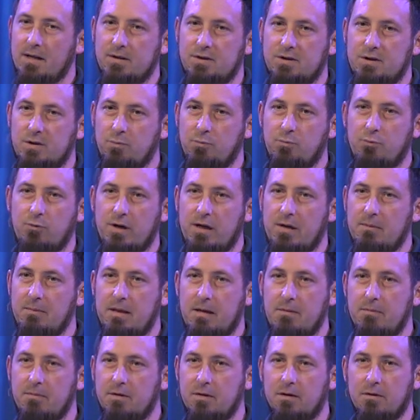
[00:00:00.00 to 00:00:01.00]
supreme,
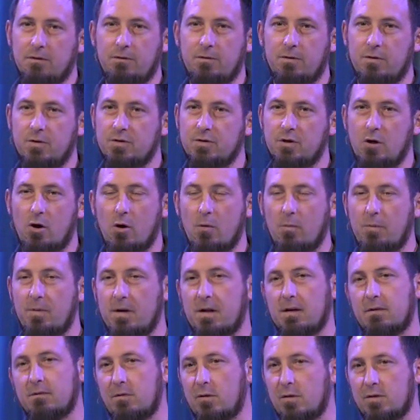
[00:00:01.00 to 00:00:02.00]
even in the first
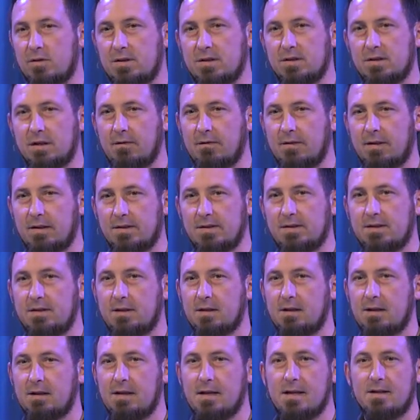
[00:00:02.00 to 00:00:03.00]
opening verses of this.
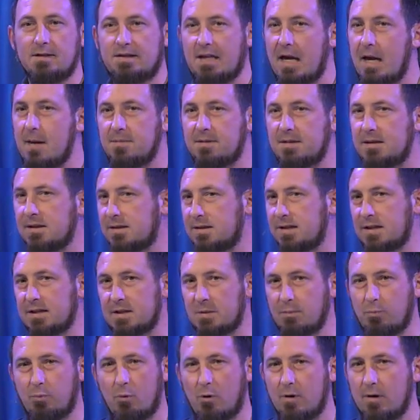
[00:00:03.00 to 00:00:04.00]
Samson's
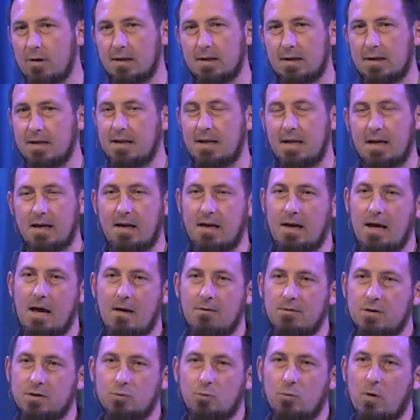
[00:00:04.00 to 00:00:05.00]
disappointed he can't
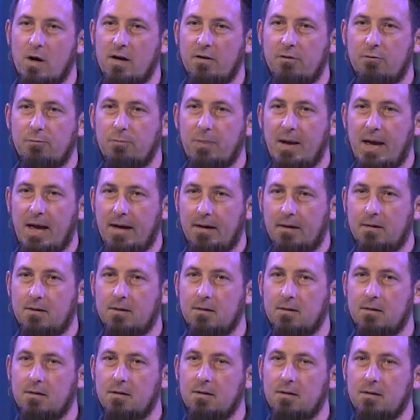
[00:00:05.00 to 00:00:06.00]
have his wife
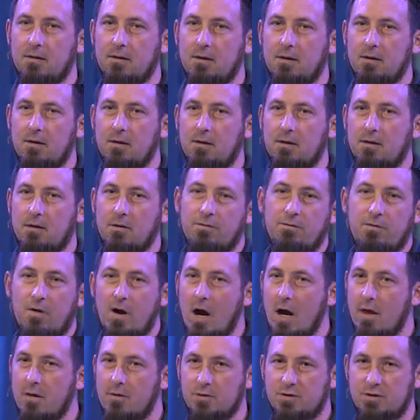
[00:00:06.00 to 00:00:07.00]
back. The
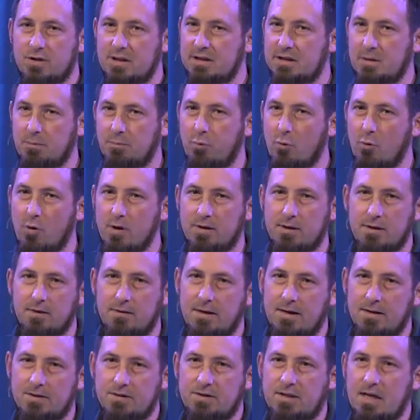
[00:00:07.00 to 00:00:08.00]
father's disappointed
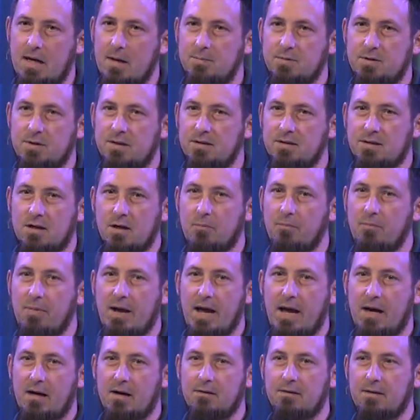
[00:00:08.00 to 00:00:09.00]
that Samson's come
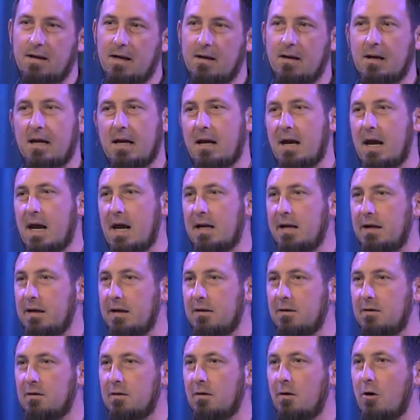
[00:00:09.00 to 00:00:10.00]
back and that
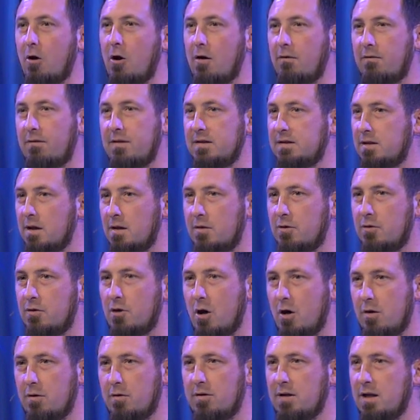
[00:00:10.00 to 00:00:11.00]
handing off his other
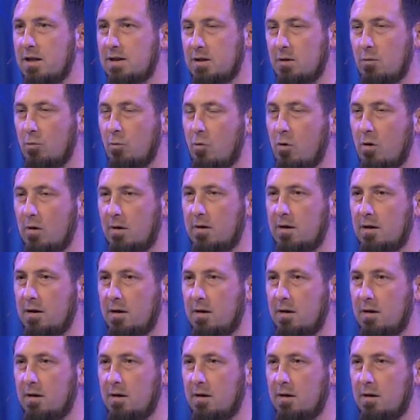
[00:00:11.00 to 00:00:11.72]
daughter doesn't work.